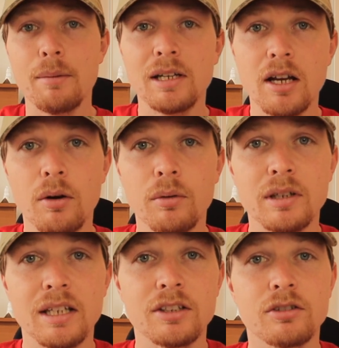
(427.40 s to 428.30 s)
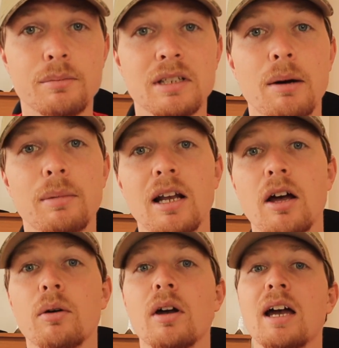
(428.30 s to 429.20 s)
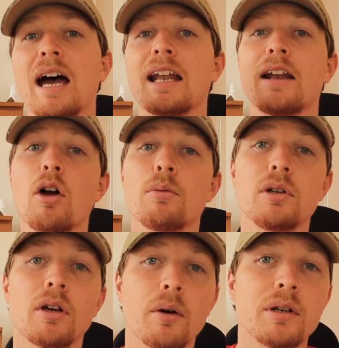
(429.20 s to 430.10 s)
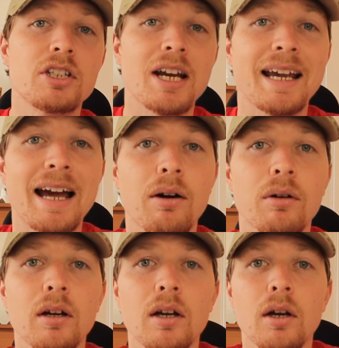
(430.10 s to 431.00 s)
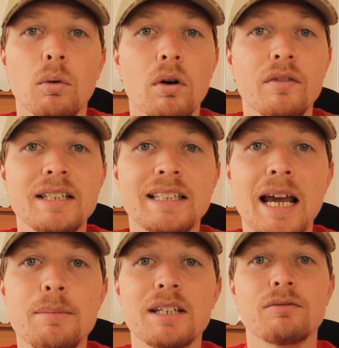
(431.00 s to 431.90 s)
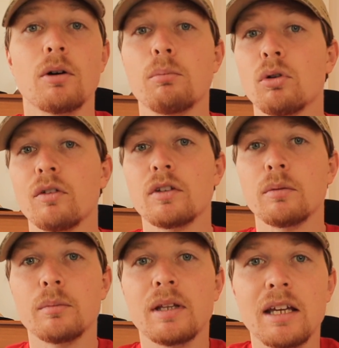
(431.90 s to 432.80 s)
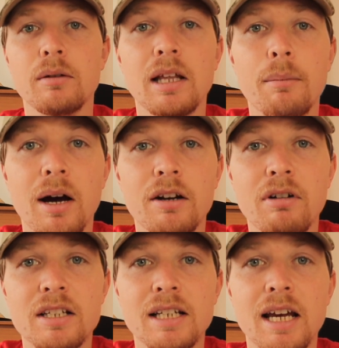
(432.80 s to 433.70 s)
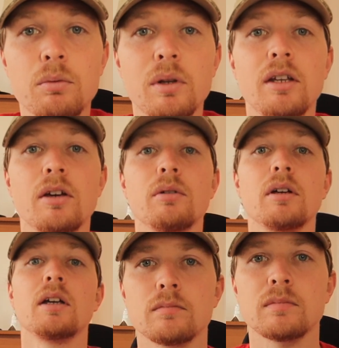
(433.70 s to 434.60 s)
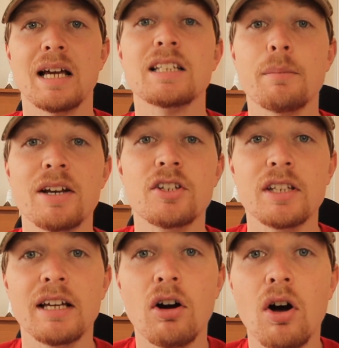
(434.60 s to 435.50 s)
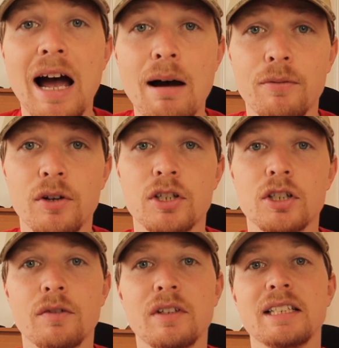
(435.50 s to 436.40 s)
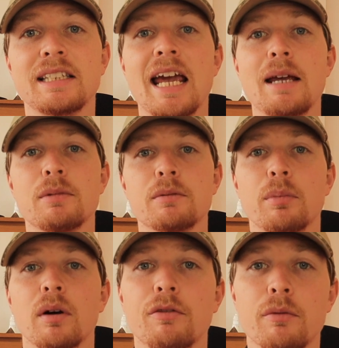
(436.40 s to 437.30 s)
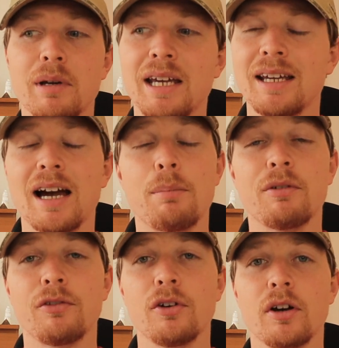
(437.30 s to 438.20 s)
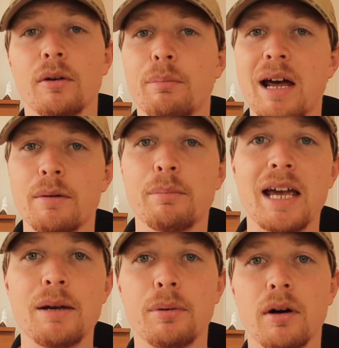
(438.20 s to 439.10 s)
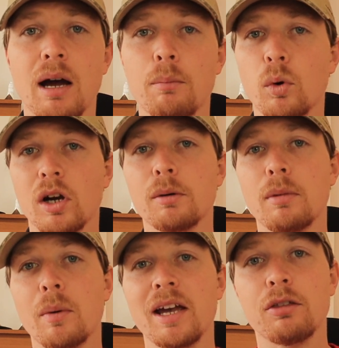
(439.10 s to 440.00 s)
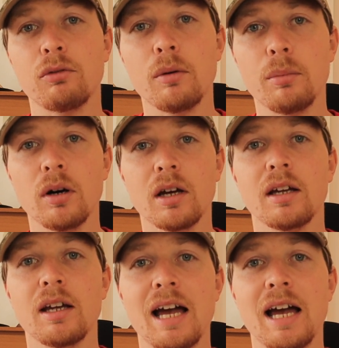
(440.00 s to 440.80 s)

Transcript: let me know in the description down below. And I'd hope you go and check out one of these games, if not more of them, that might have resonated with you. As I mentioned, there are app versions of these games, but for me, I prefer pen and paper. I'm working my way through a book